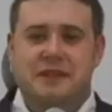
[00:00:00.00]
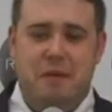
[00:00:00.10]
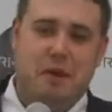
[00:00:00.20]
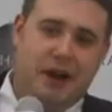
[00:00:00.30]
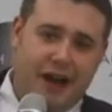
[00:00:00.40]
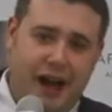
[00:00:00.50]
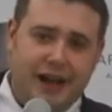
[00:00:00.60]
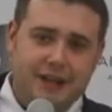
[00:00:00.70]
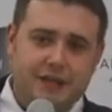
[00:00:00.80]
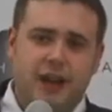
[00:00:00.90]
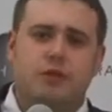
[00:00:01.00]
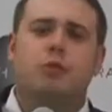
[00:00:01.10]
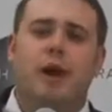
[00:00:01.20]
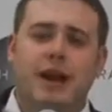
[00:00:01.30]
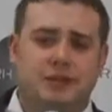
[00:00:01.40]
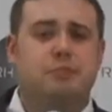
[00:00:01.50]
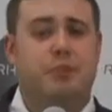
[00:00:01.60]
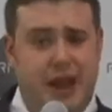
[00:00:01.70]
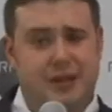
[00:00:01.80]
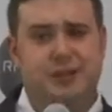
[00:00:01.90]
I'm Mark Haas, and you're watching
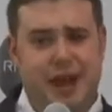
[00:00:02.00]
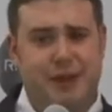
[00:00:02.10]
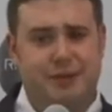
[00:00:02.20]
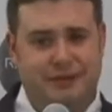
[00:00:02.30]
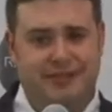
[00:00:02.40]
Branching Out.